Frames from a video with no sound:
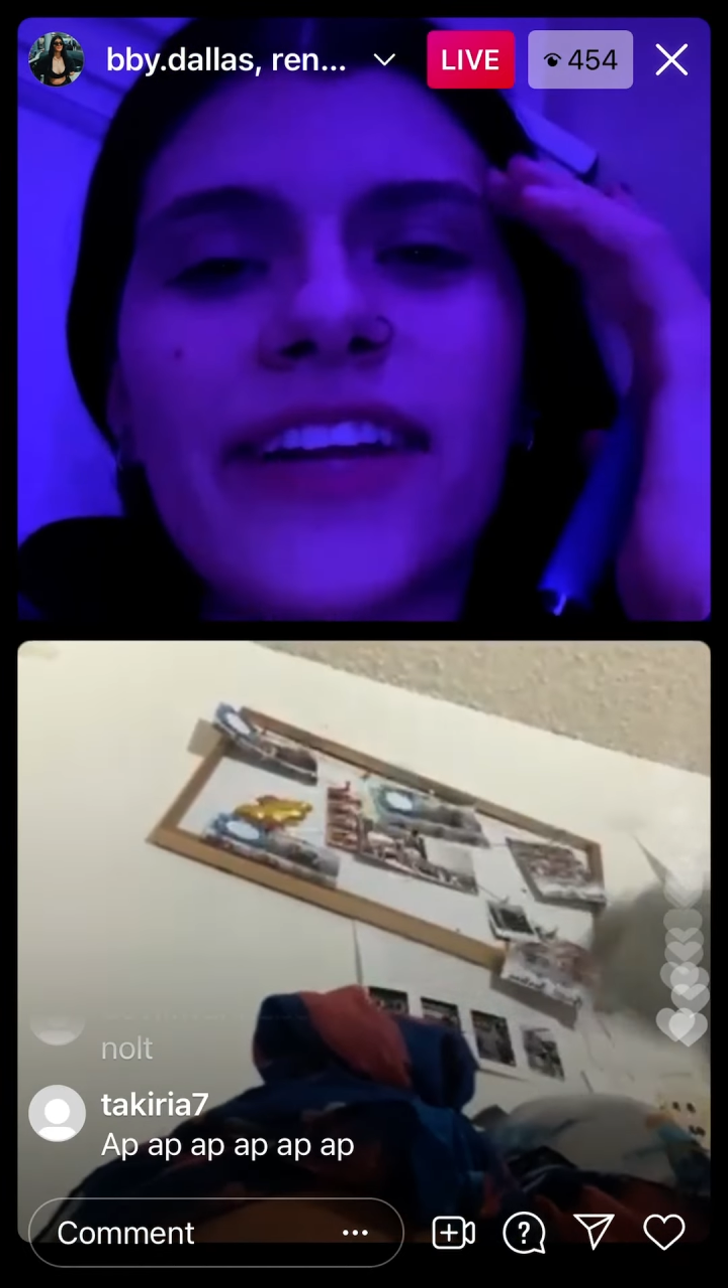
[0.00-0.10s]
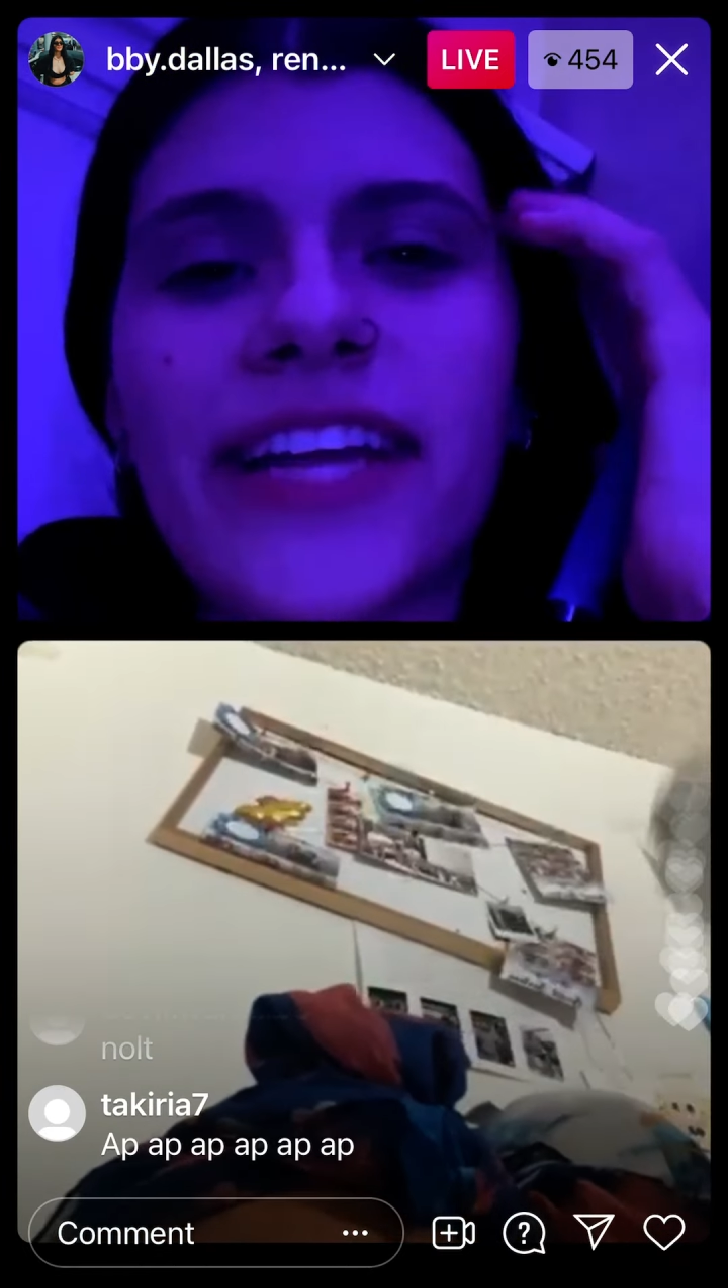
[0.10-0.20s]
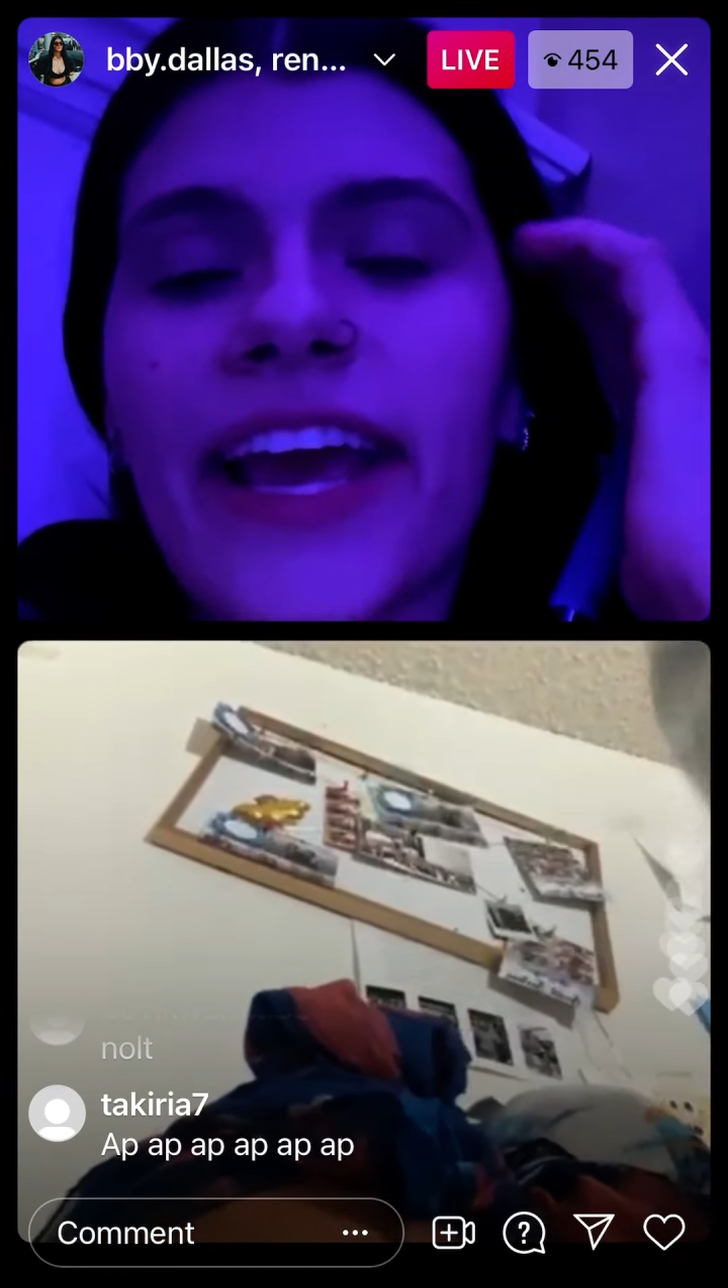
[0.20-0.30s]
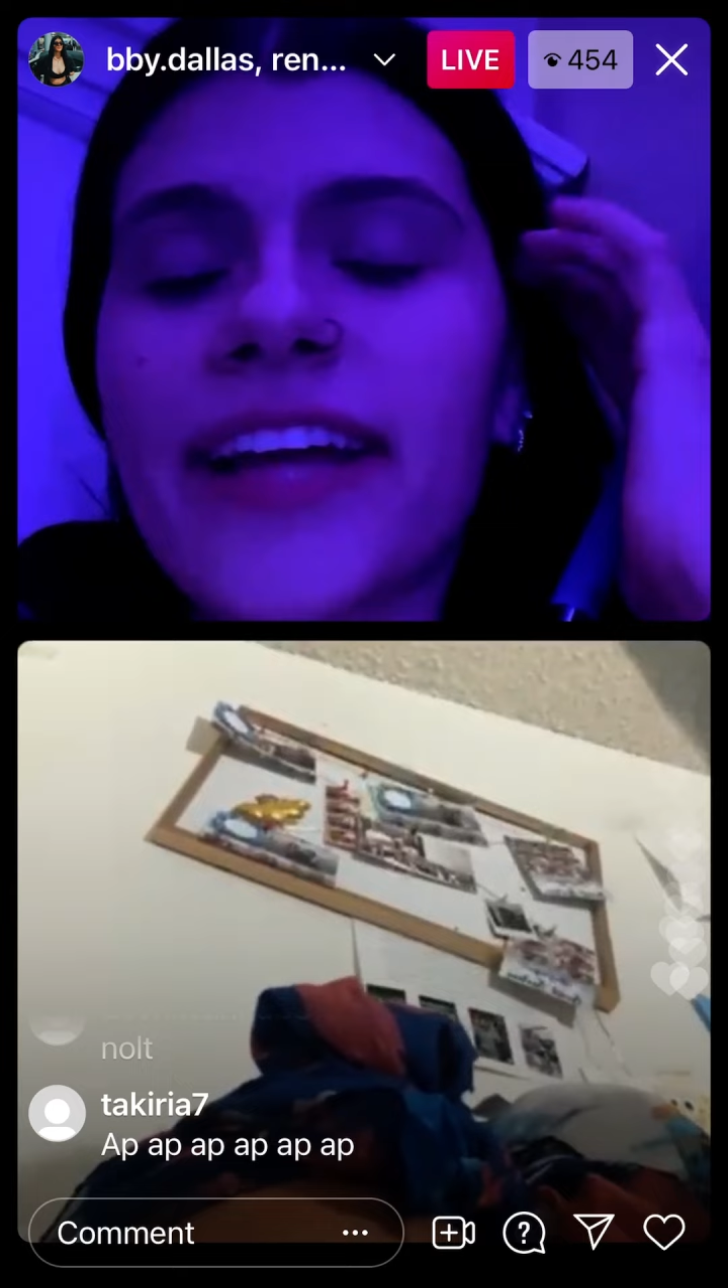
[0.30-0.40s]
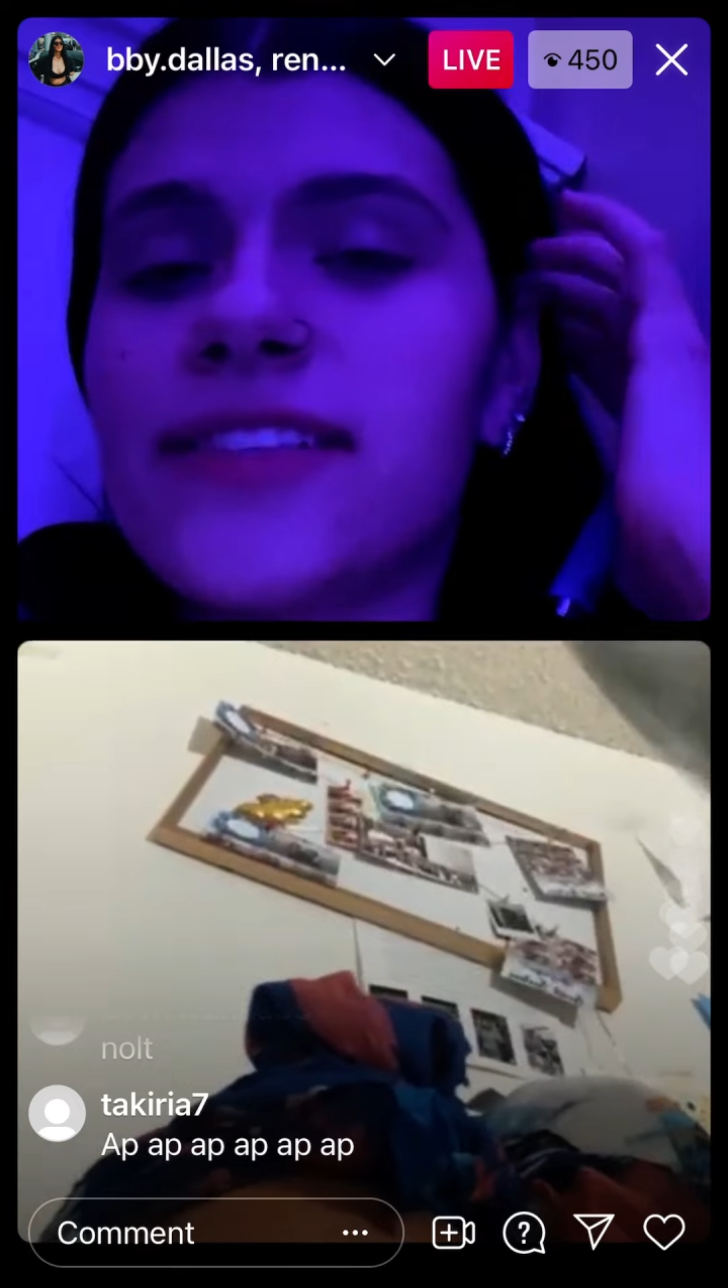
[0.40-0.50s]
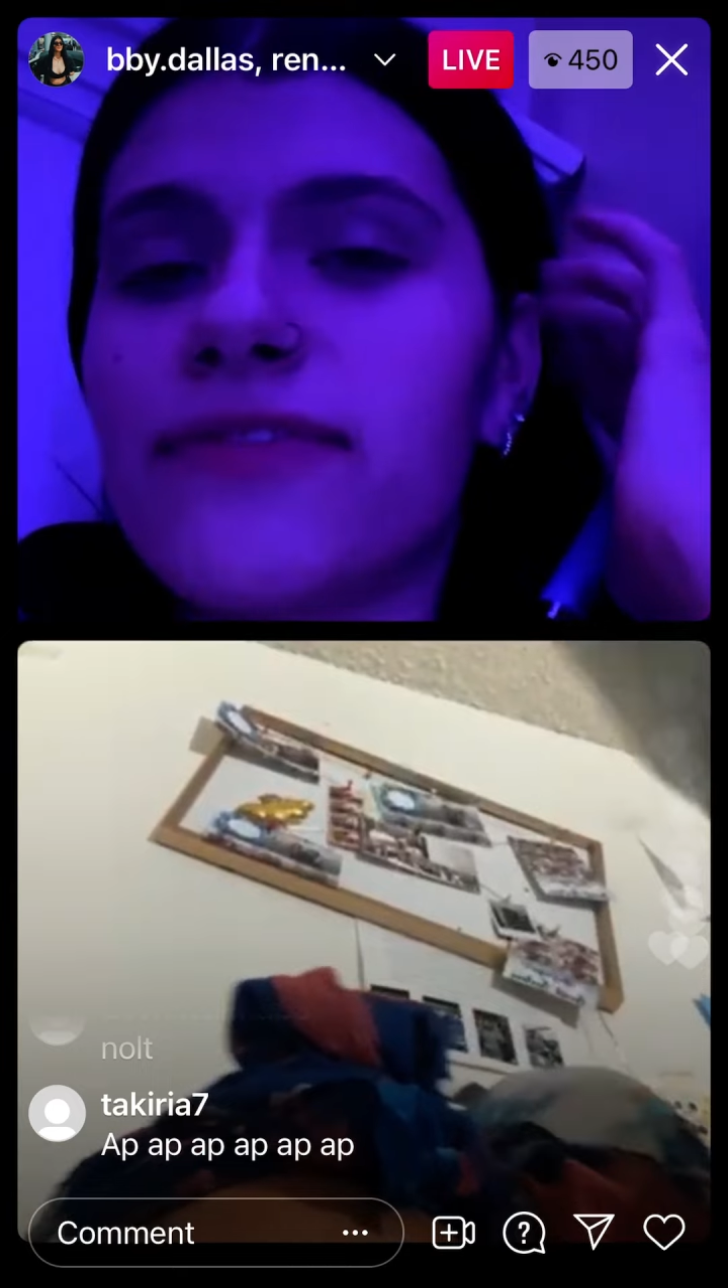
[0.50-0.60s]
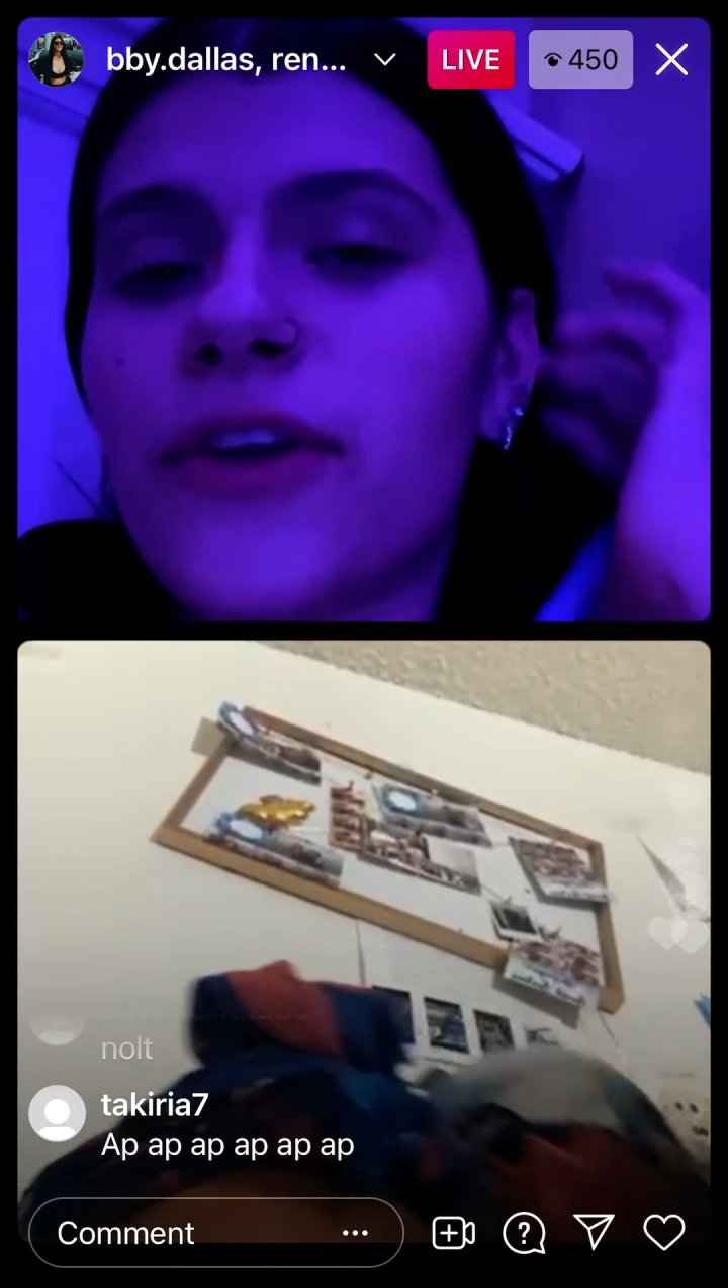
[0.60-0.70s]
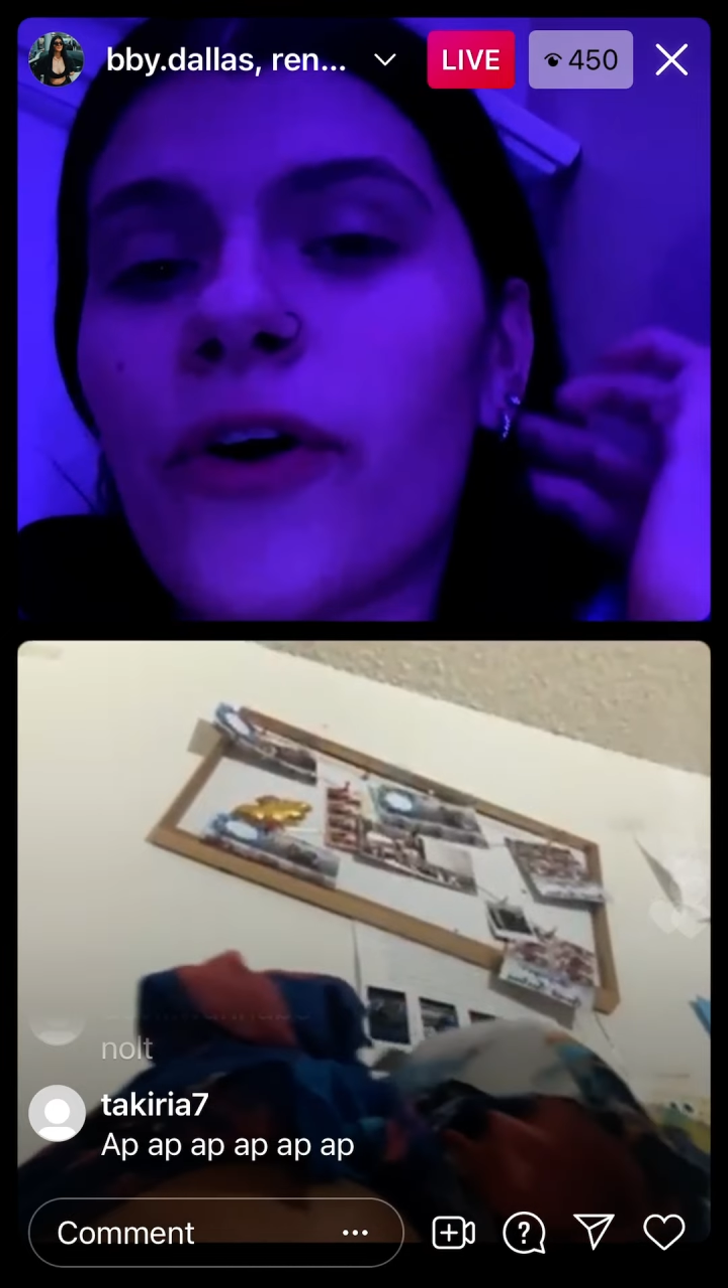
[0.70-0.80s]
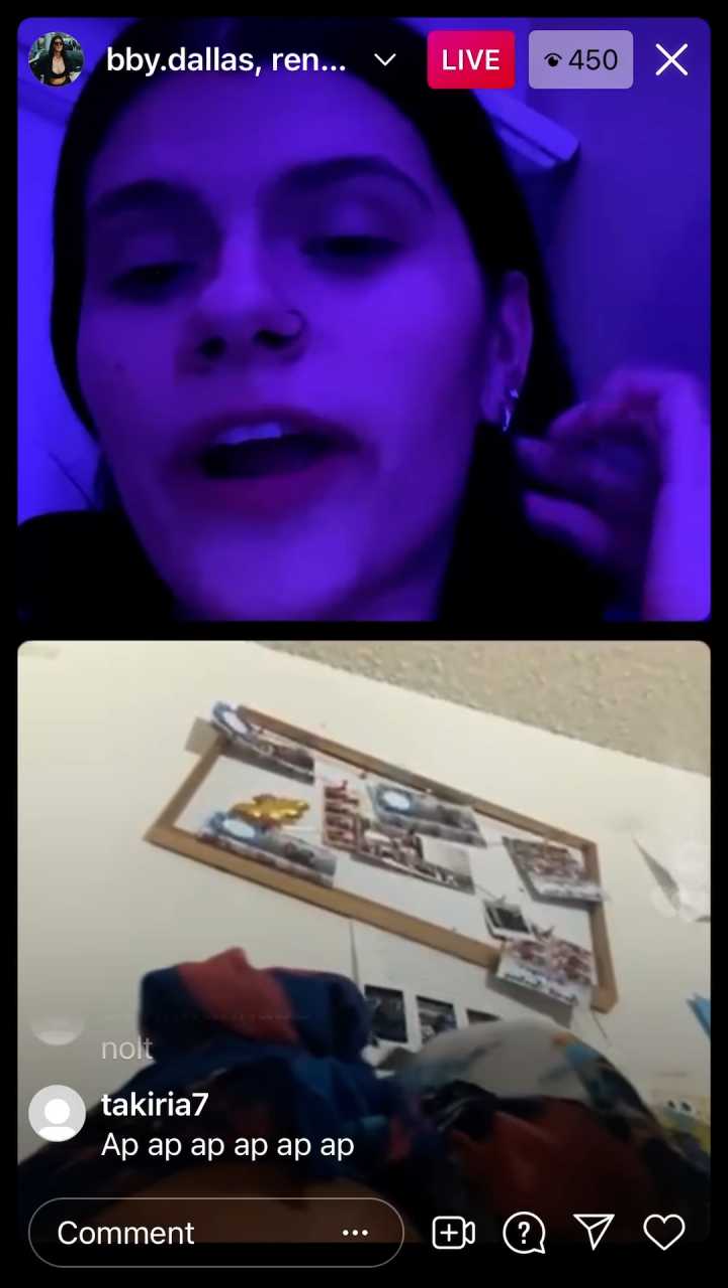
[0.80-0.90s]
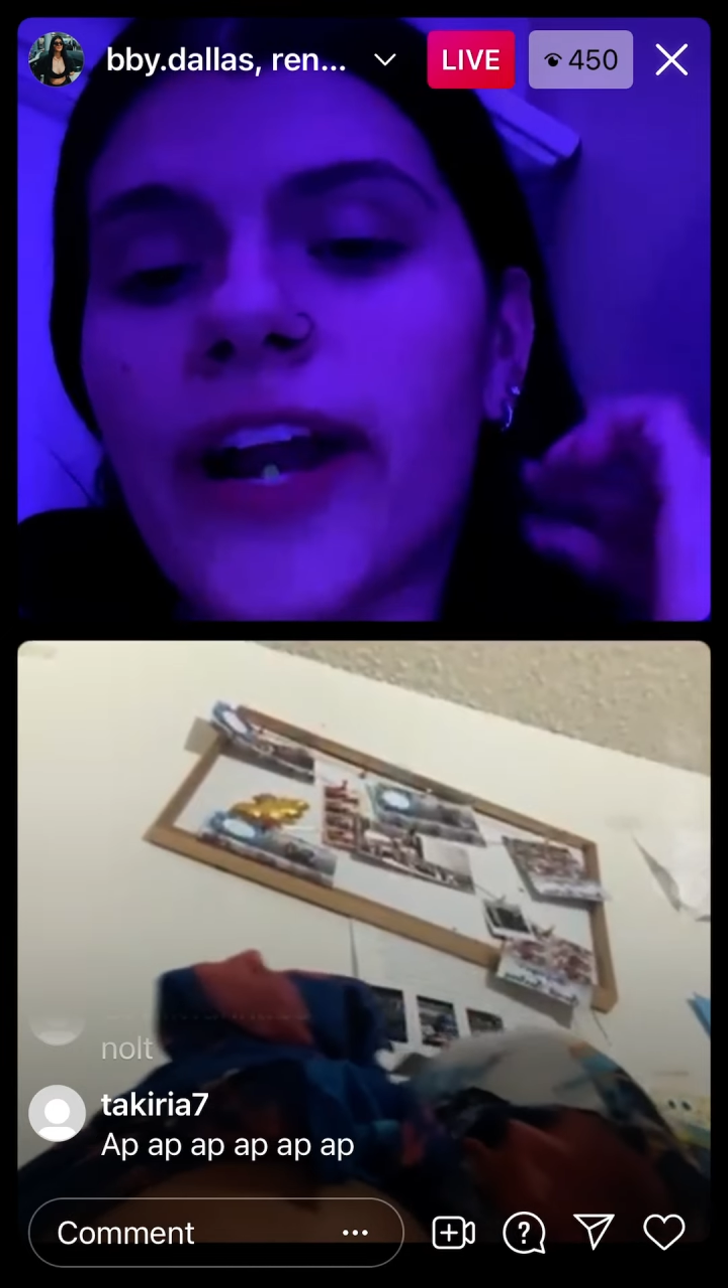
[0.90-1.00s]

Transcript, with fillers: dance floor and